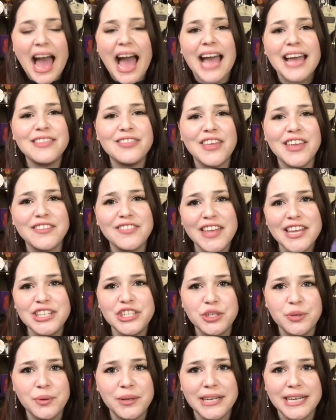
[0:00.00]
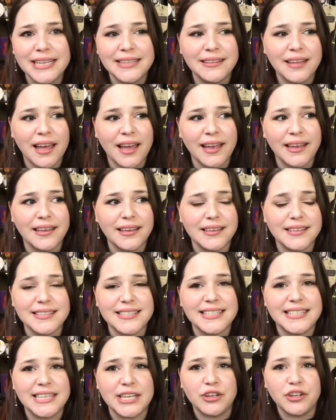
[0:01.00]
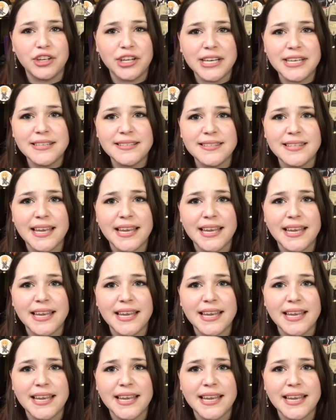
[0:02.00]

I think they do it in like series,